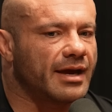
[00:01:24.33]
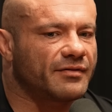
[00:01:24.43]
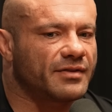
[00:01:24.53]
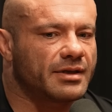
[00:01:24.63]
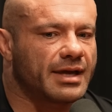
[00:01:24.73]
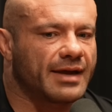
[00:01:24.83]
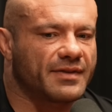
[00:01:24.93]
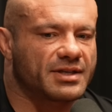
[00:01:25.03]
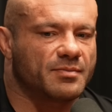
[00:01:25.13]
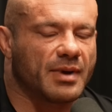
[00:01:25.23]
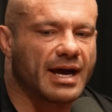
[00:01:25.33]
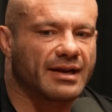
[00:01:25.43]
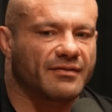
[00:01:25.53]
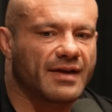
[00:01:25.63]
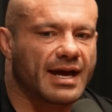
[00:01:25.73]
At, the, at this
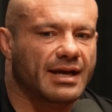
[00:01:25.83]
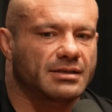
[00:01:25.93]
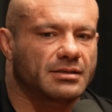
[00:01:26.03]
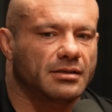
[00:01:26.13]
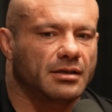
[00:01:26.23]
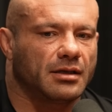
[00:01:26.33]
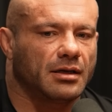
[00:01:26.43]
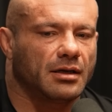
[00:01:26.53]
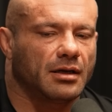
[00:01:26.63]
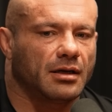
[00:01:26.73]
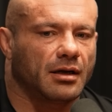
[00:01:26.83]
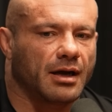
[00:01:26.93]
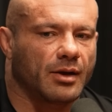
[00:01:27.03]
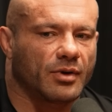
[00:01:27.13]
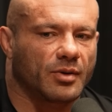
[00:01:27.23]
body fat,
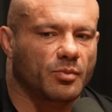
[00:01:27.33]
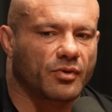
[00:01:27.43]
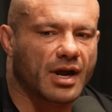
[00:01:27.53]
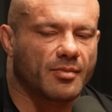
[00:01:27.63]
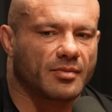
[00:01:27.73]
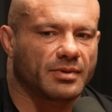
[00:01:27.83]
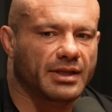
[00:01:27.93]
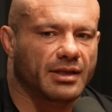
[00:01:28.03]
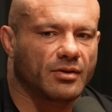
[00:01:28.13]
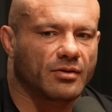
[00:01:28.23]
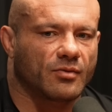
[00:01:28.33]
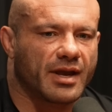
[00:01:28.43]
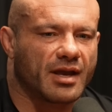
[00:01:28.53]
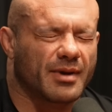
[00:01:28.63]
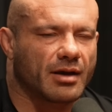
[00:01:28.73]
I would probably
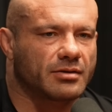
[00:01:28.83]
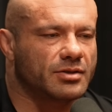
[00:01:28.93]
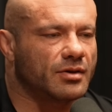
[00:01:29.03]
weigh about